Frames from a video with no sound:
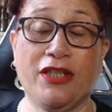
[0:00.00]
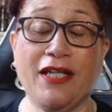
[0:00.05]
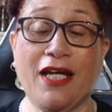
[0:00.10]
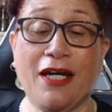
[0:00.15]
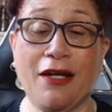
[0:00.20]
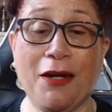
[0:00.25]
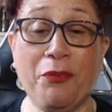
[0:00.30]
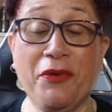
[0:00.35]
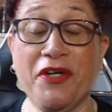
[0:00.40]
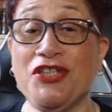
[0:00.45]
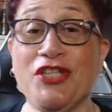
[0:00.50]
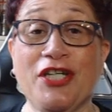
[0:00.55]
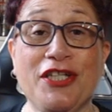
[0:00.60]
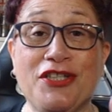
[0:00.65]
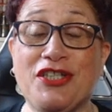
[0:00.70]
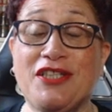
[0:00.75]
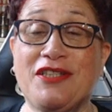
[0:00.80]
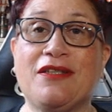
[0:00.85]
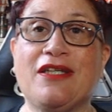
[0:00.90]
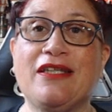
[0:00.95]
Now I wish I'd
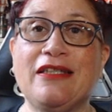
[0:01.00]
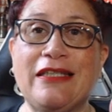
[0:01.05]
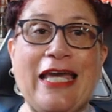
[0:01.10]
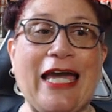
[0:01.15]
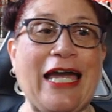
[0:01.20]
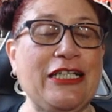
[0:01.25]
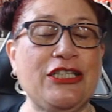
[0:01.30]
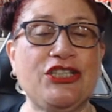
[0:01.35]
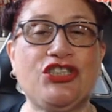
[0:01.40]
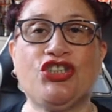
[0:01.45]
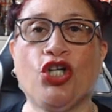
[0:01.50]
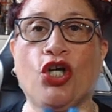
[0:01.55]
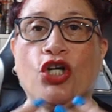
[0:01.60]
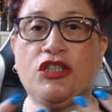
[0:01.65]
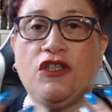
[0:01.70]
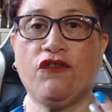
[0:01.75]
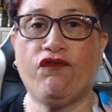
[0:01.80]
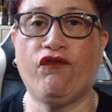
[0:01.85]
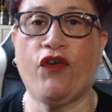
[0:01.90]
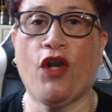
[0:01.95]
kind of
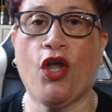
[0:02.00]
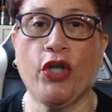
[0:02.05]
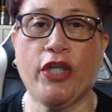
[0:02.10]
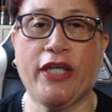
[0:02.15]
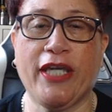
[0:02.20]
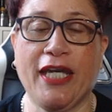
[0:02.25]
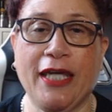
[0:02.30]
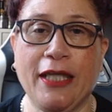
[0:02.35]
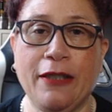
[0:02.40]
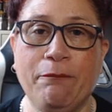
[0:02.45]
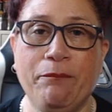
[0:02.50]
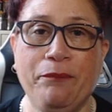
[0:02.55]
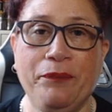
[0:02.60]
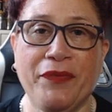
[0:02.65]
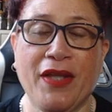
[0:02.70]
started vlogging